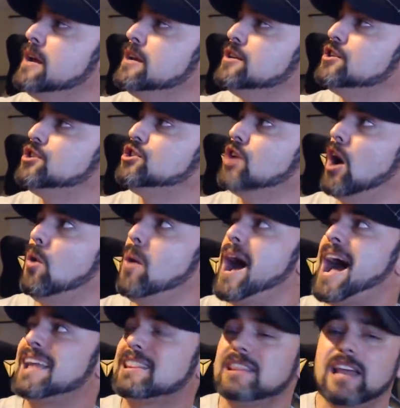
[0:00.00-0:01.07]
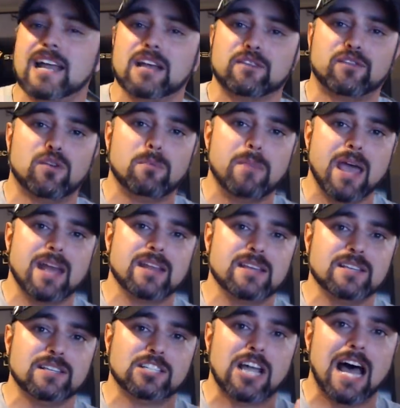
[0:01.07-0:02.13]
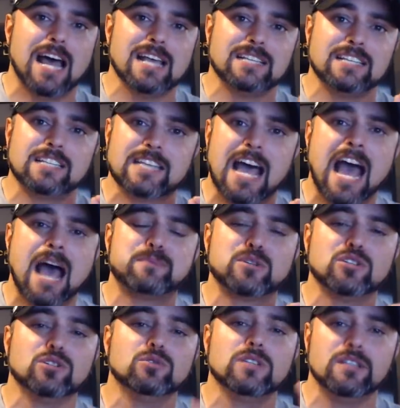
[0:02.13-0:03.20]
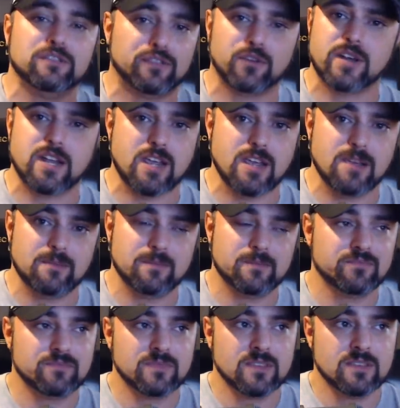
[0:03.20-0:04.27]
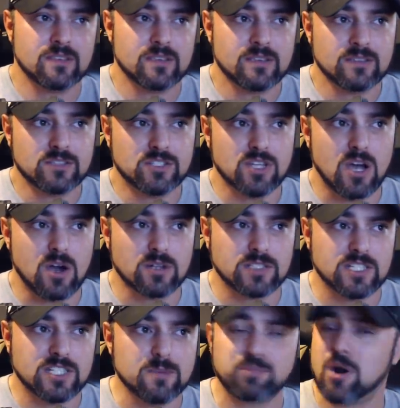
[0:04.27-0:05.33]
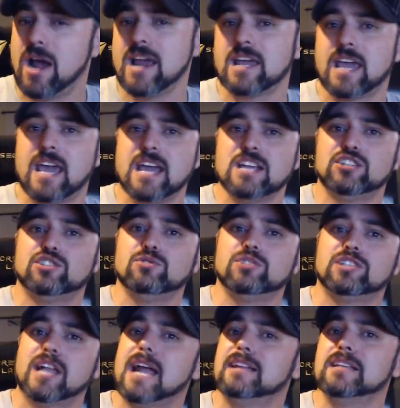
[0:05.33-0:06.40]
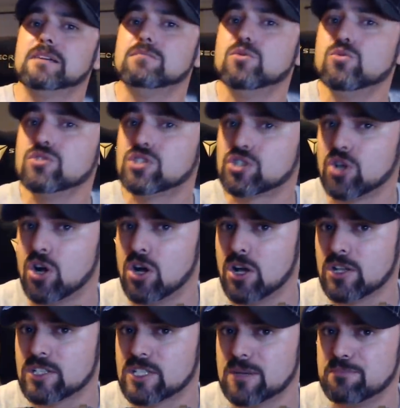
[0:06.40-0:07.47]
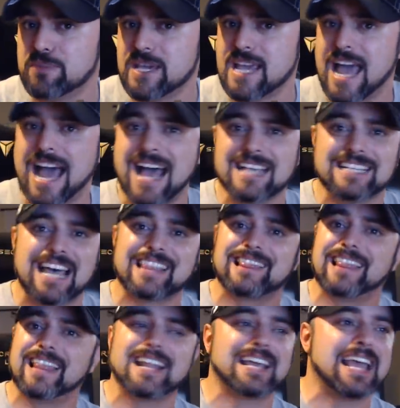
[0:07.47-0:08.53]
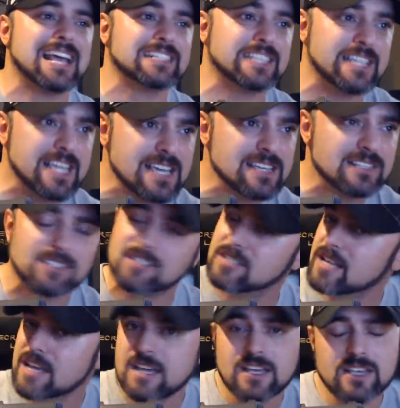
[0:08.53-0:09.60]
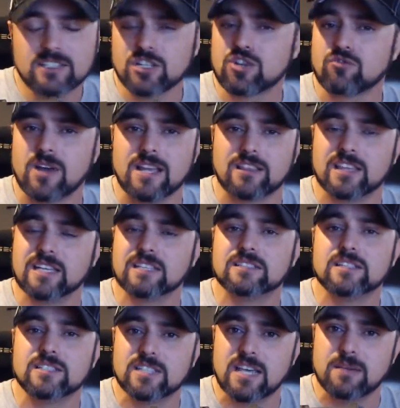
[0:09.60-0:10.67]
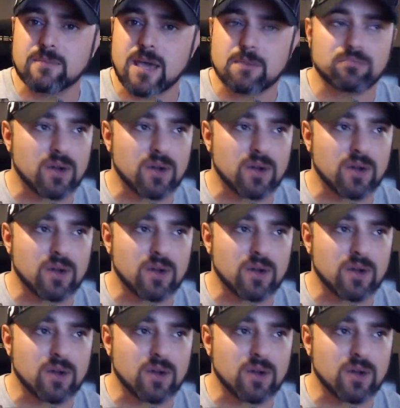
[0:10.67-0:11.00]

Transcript: So athletic for a man his size. It's absolutely freaky. So to see Brian Cage do standing moonsaults and be as athletic as he is a great thing to see, man.